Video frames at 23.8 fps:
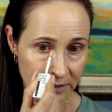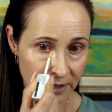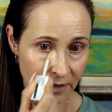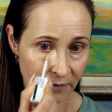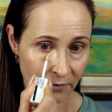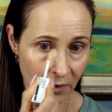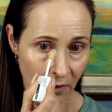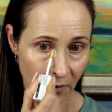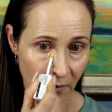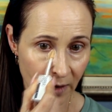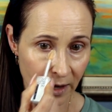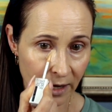So I've
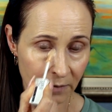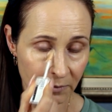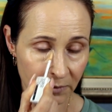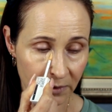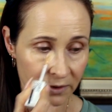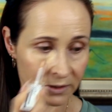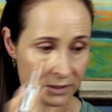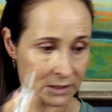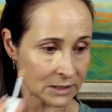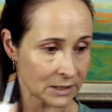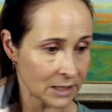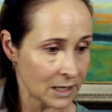got quite a bit
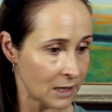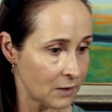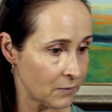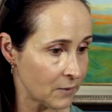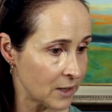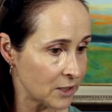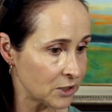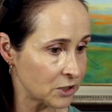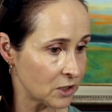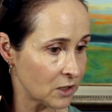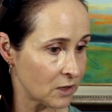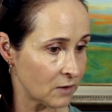of
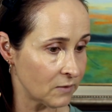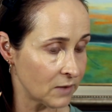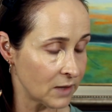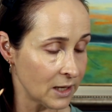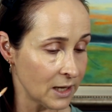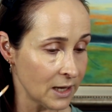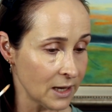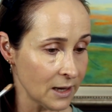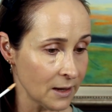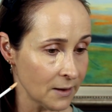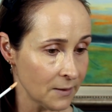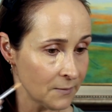discoloration over
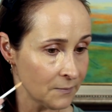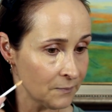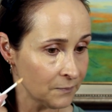there,